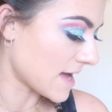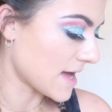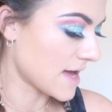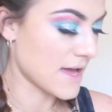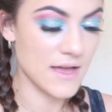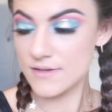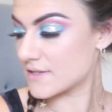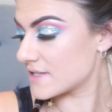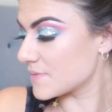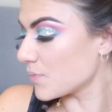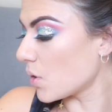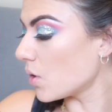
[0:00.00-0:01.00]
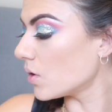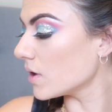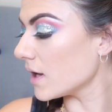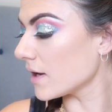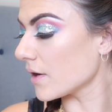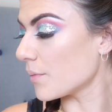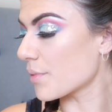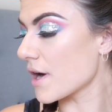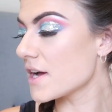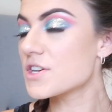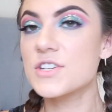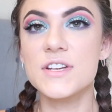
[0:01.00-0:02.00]
a small little
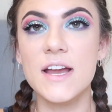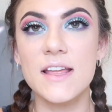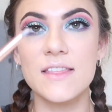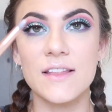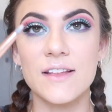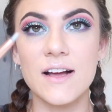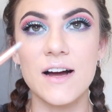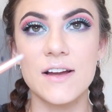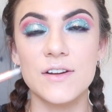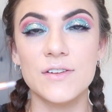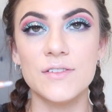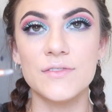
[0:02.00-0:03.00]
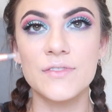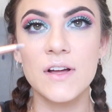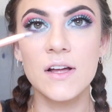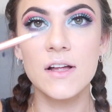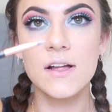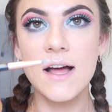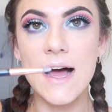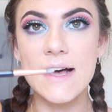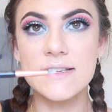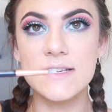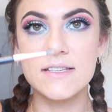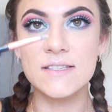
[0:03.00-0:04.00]
brush, anything that kind of
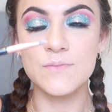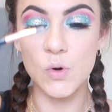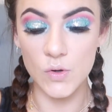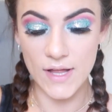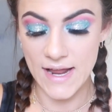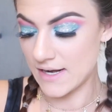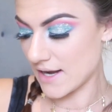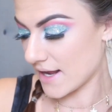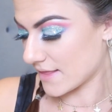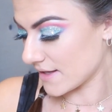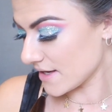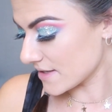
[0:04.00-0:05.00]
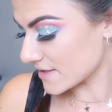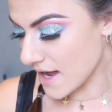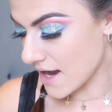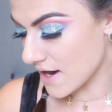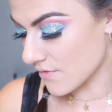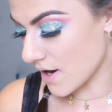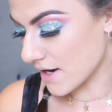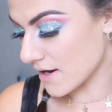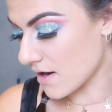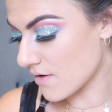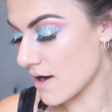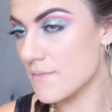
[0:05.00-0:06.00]
has a small end like this. And right
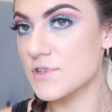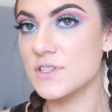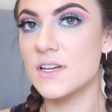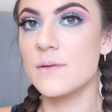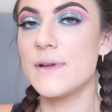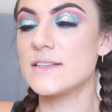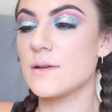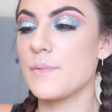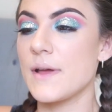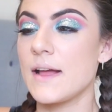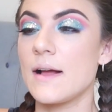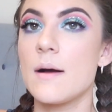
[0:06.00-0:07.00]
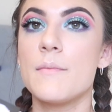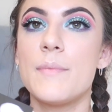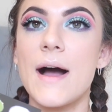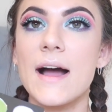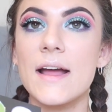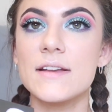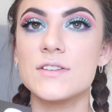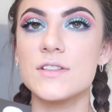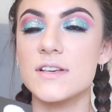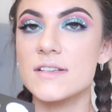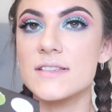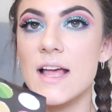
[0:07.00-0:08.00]
now I'm just going to be dipping back into
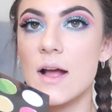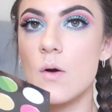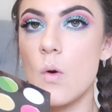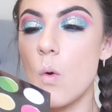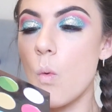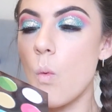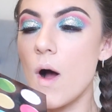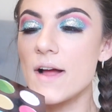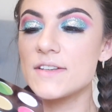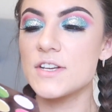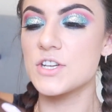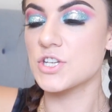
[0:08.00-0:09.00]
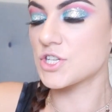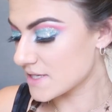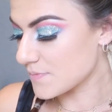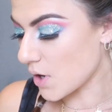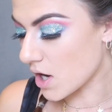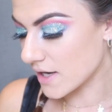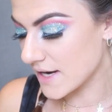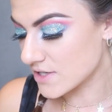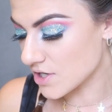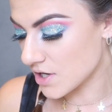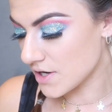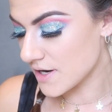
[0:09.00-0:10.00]
this like whitish sparkly
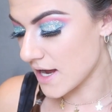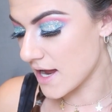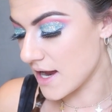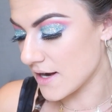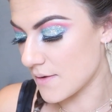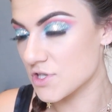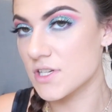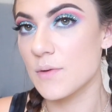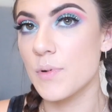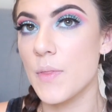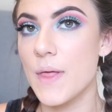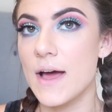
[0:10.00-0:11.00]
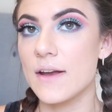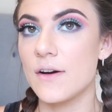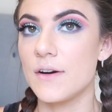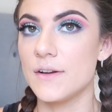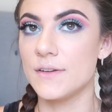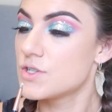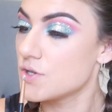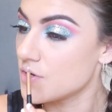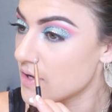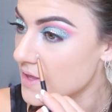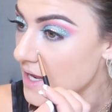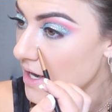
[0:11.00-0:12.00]
tone and I'm just going to put that on
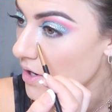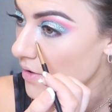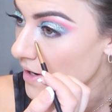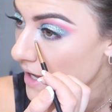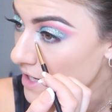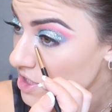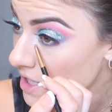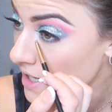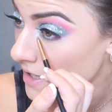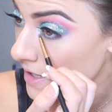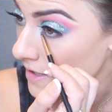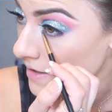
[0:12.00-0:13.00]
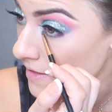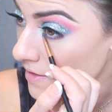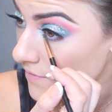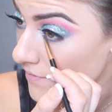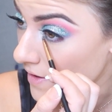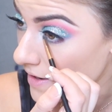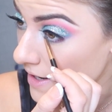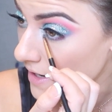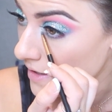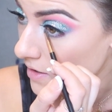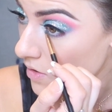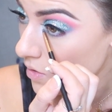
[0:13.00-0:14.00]
to the lower lash line in the very
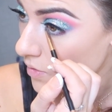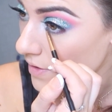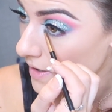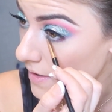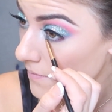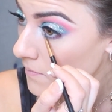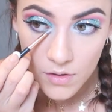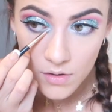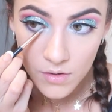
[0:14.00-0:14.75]
inner corner.